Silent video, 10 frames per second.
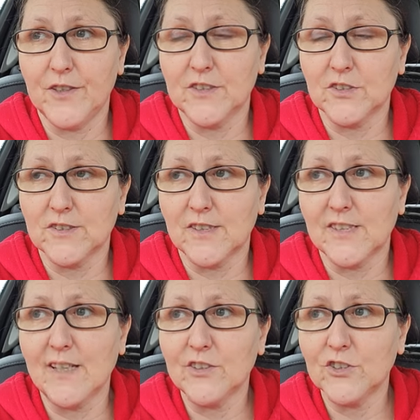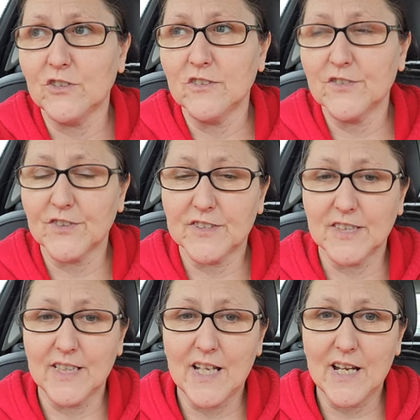the just essentials for
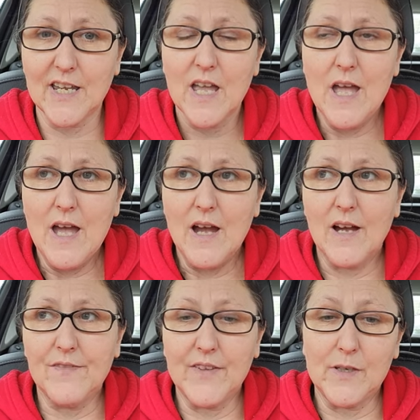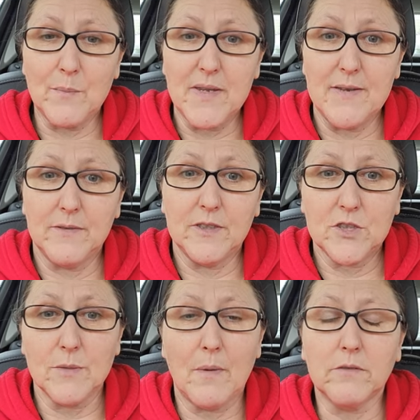tonight, and then it'll be in
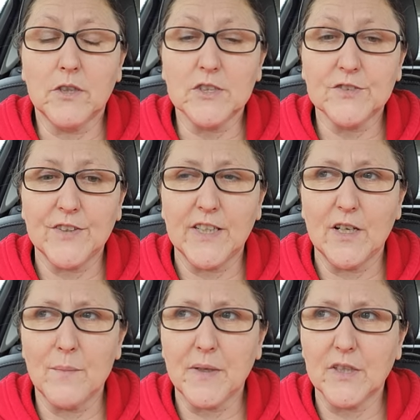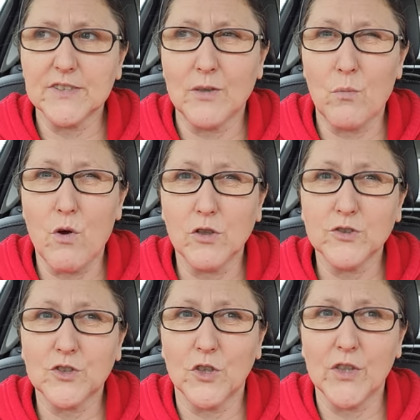tomorrow's video, because I
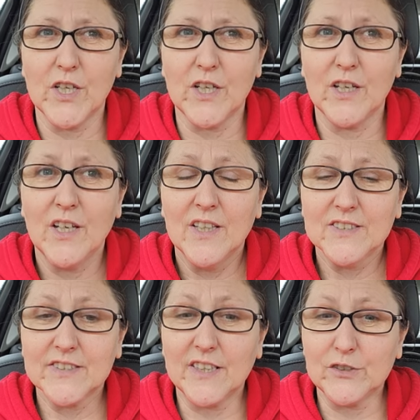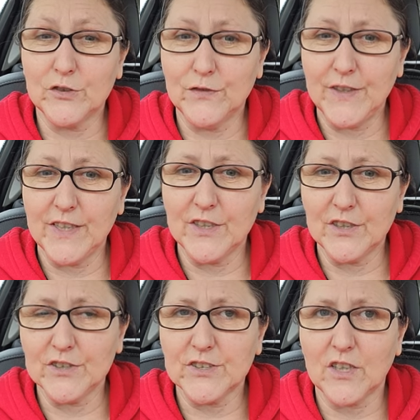was gonna start doing
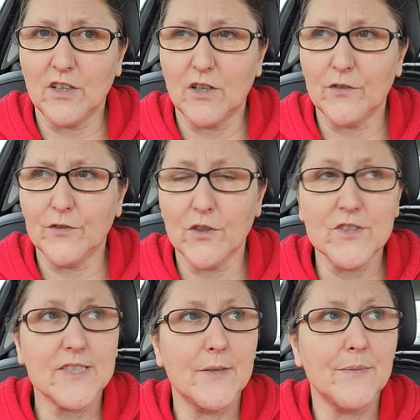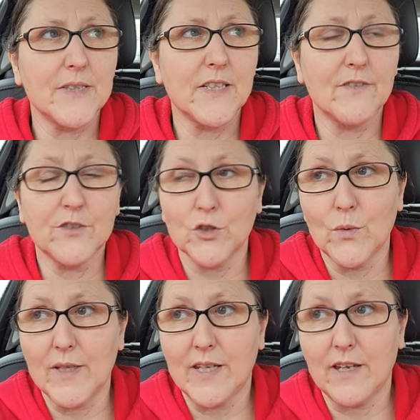videos of not the same day of
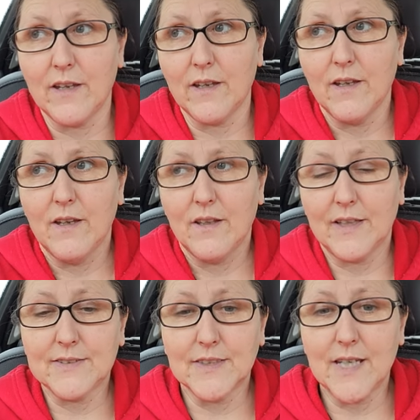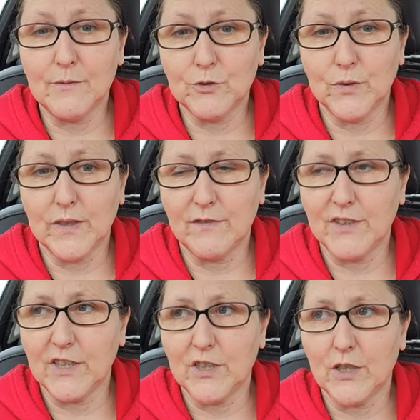doing it, like today I'm doing a
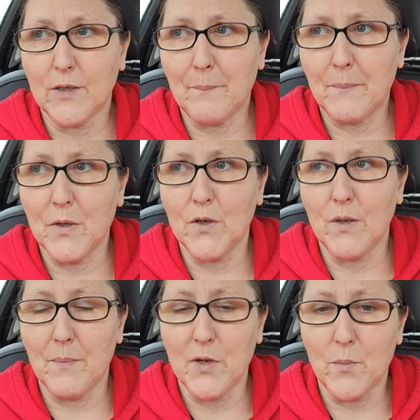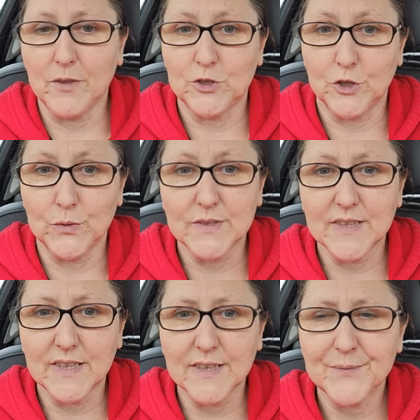video, but it'll be up on
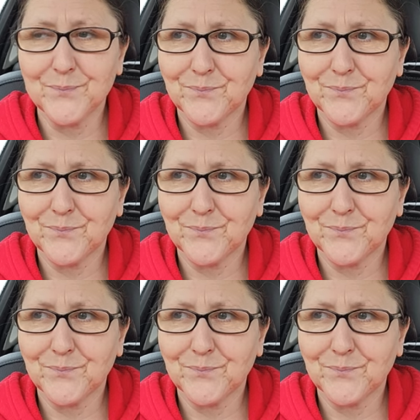Tuesday,